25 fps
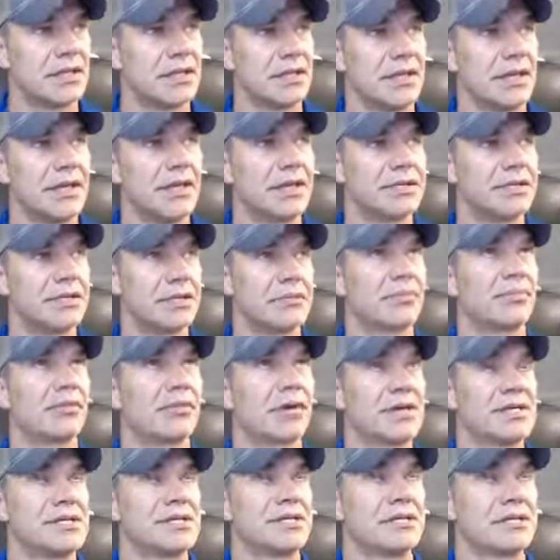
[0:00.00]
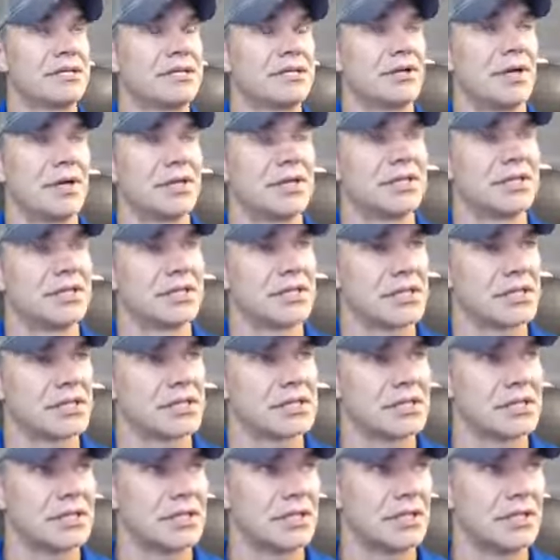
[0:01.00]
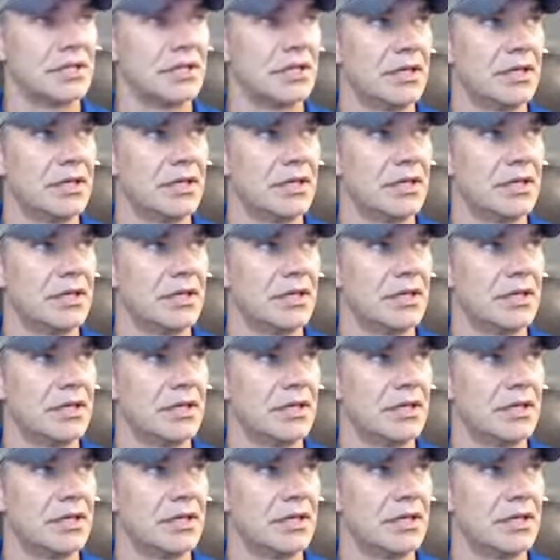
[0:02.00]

aging pricing strategies, I should say.